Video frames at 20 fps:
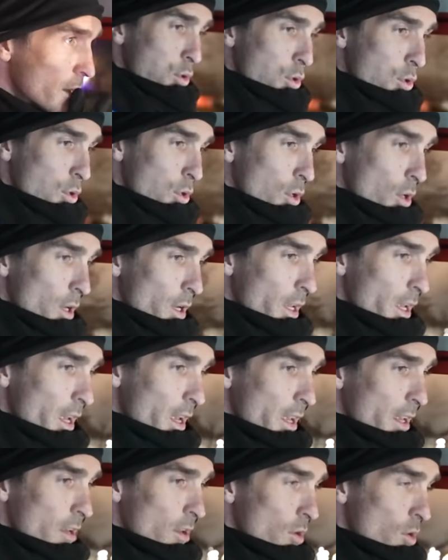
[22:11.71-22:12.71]

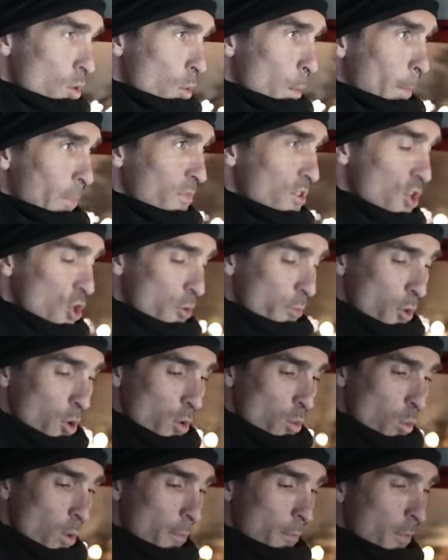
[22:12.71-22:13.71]

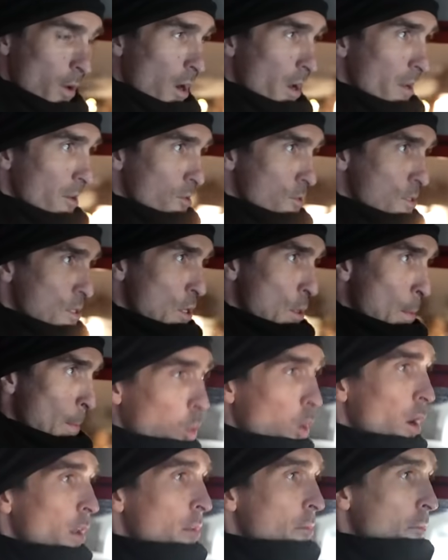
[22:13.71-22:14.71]
2.1 miles,
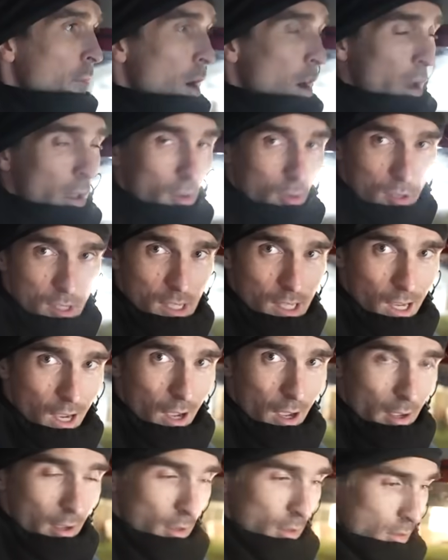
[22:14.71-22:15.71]
one mile to
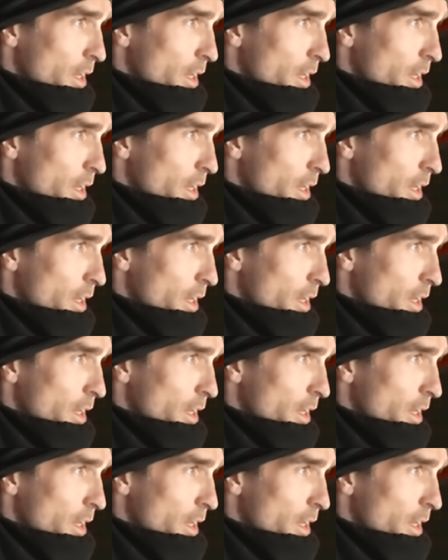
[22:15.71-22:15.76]
go.